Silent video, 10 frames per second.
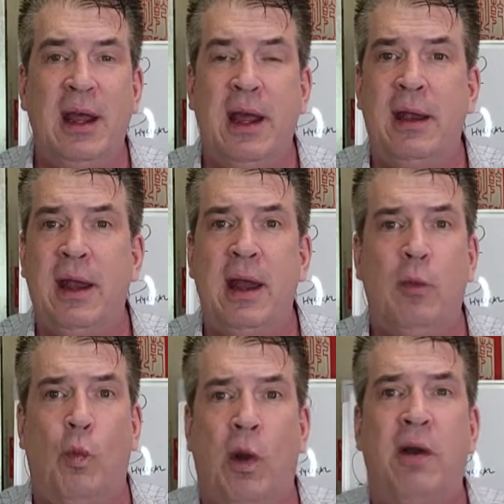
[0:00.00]
and,
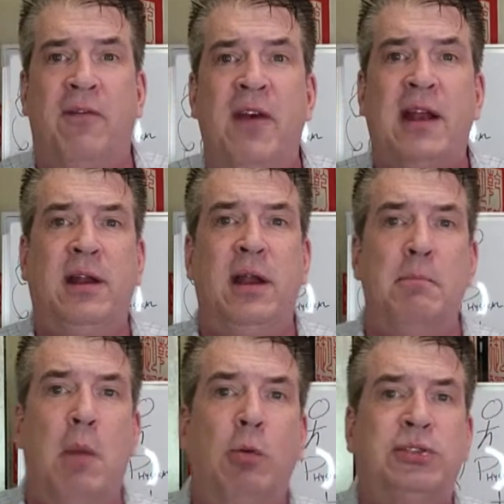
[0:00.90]
and we're affected
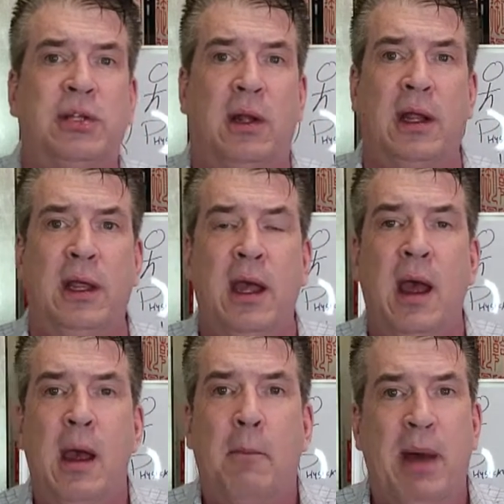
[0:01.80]
emotionally
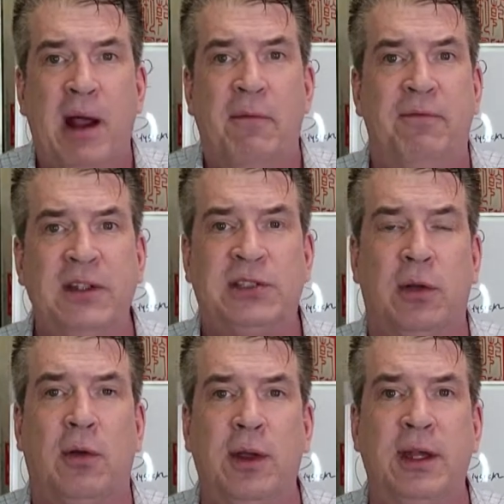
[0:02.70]
by our
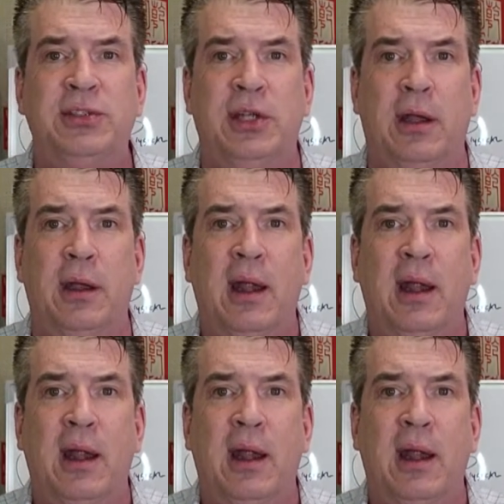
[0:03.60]
physical condition.